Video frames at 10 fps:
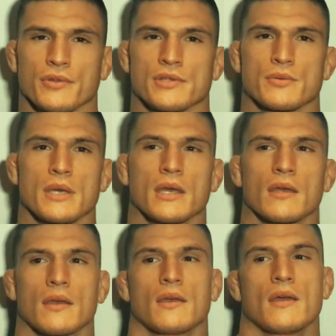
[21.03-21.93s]
this week.
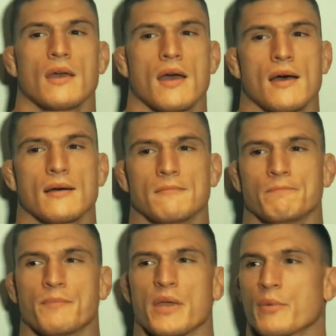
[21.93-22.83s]

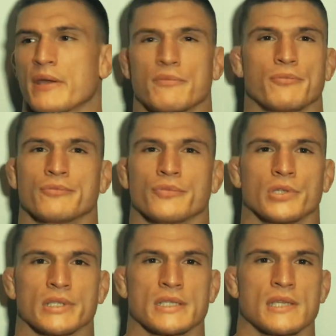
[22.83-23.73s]
Made weight
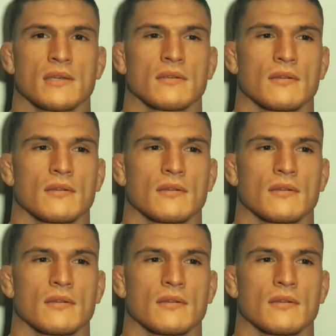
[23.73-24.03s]
real easy.